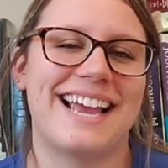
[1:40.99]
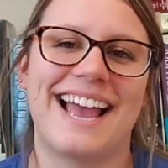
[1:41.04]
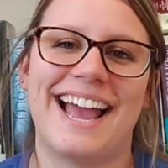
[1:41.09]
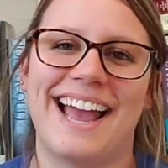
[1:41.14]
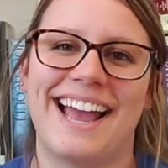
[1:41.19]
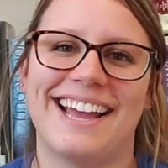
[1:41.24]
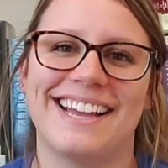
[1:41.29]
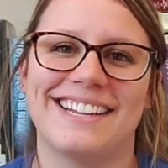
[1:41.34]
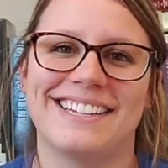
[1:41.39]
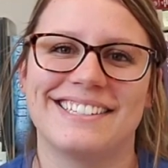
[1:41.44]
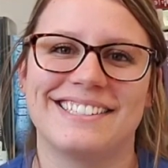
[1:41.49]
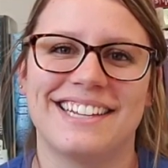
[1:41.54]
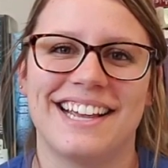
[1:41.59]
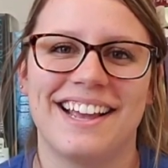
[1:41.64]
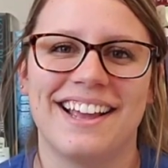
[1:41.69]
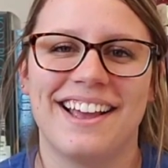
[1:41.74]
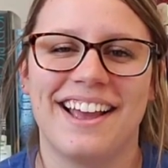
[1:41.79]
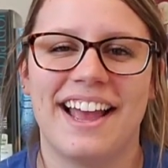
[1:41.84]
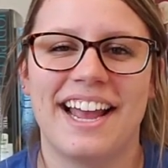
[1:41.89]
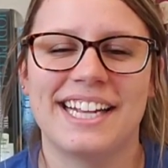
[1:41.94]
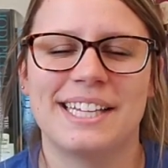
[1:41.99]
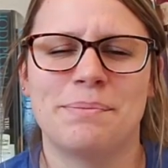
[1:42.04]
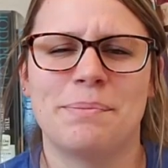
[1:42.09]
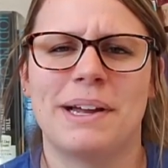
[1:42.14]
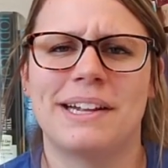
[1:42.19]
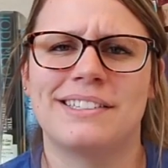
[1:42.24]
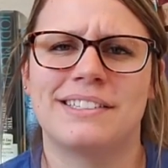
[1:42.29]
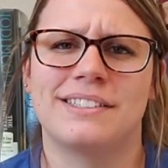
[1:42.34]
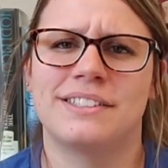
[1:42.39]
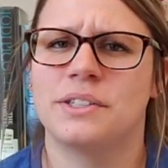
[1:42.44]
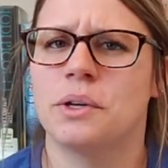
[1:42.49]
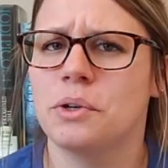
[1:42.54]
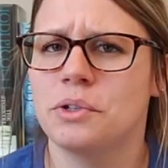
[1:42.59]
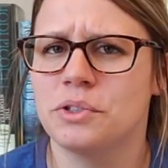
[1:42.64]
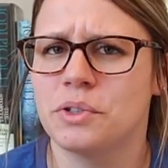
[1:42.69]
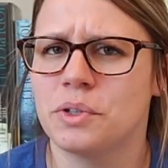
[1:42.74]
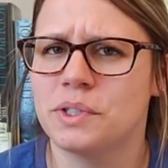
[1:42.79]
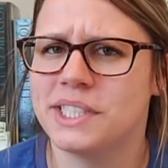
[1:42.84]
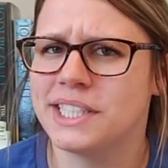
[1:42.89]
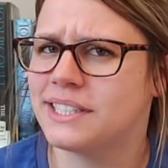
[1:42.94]
and it's been
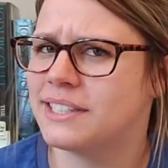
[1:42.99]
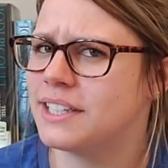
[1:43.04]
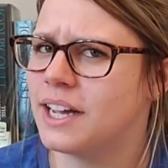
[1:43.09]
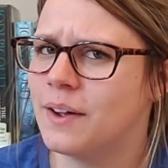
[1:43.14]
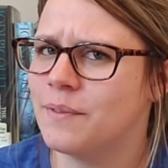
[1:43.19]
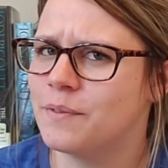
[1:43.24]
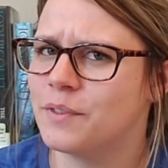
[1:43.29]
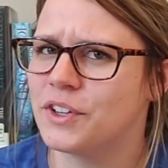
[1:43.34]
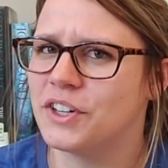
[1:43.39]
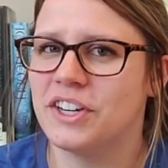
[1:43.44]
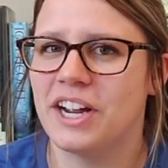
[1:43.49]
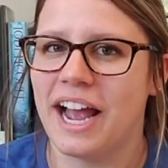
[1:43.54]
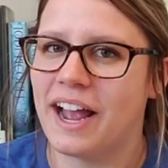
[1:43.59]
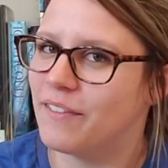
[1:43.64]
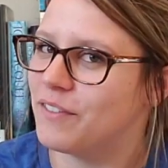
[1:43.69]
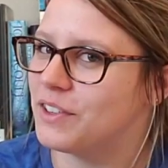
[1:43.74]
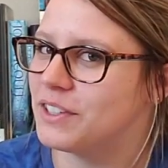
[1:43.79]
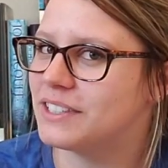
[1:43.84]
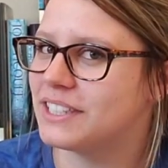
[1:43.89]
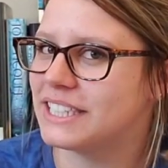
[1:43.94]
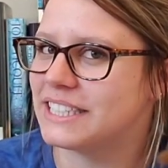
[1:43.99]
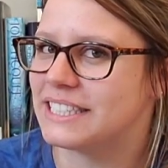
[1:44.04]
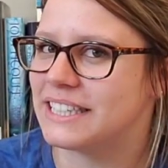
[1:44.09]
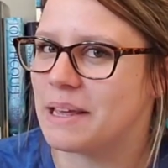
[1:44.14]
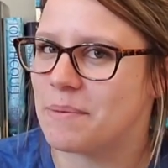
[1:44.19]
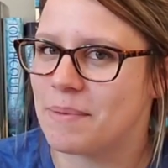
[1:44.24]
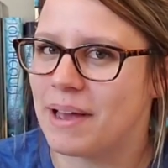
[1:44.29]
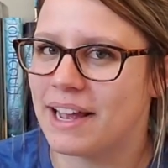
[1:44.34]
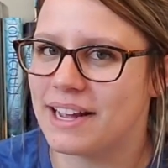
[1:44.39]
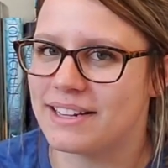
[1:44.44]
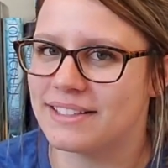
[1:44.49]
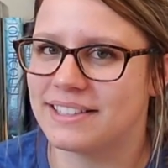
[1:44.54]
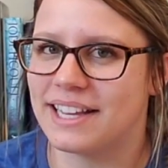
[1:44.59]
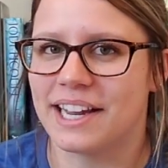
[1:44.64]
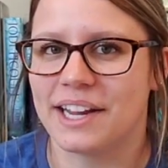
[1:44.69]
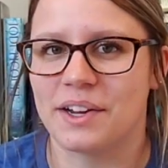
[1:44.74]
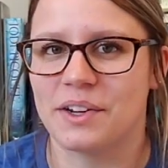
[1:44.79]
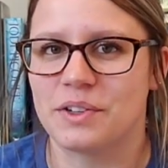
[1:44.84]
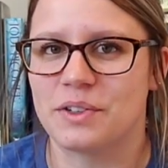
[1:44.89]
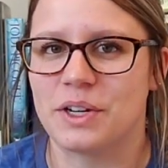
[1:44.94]
social discomfort ever since they met in
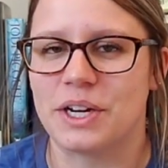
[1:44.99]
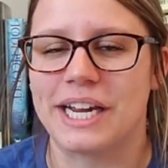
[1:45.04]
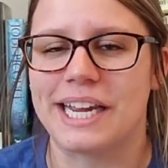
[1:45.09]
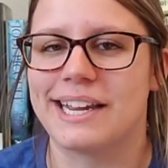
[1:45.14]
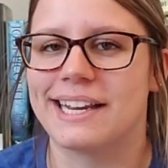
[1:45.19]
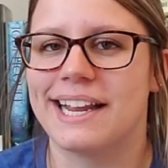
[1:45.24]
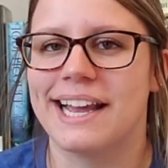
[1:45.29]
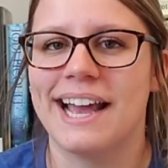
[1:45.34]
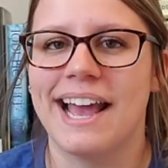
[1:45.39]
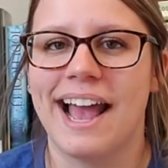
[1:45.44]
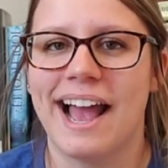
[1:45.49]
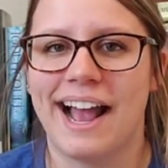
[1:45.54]
2nd grade.